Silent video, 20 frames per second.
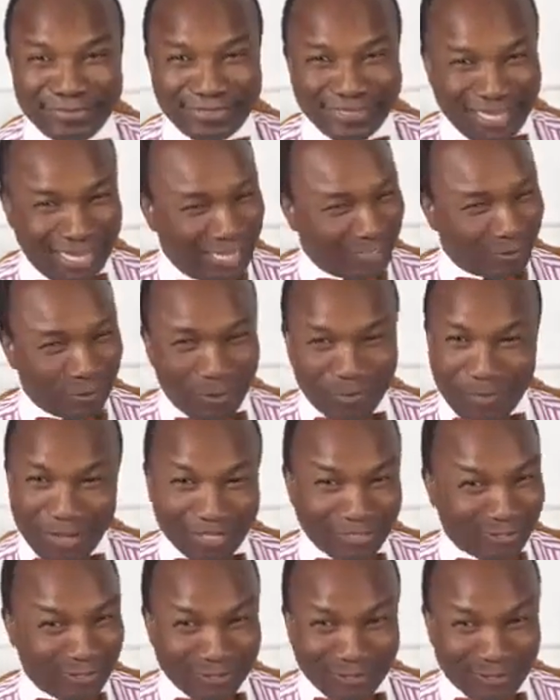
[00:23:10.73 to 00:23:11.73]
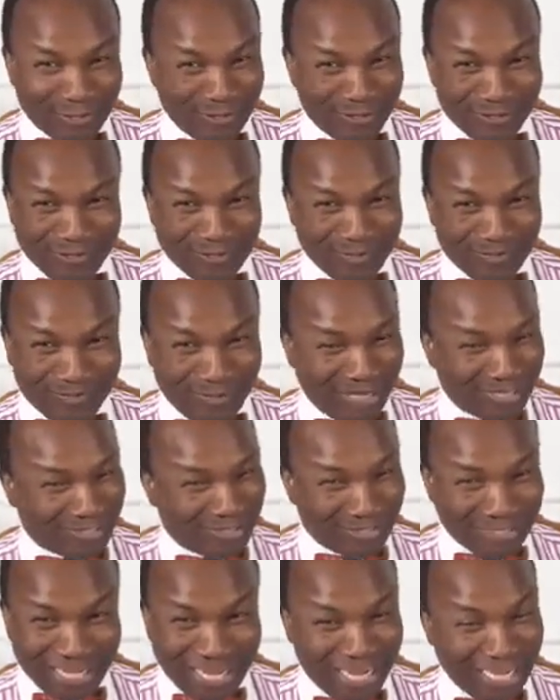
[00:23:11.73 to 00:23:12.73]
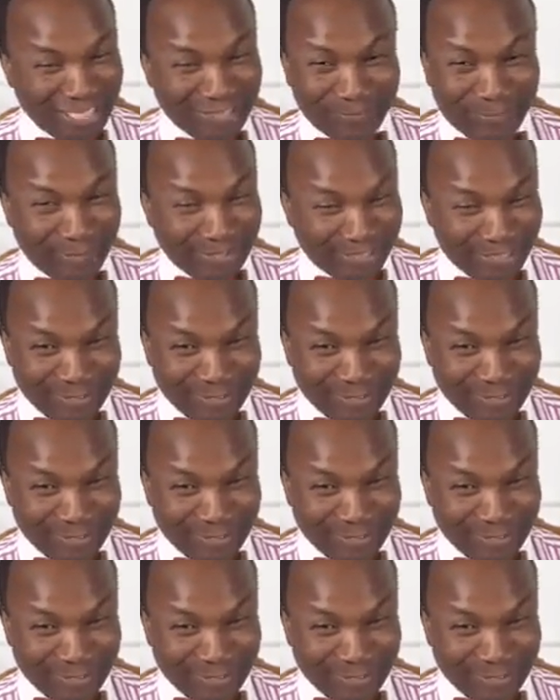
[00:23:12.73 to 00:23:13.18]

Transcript: That's what pastors do. Pastors are experts in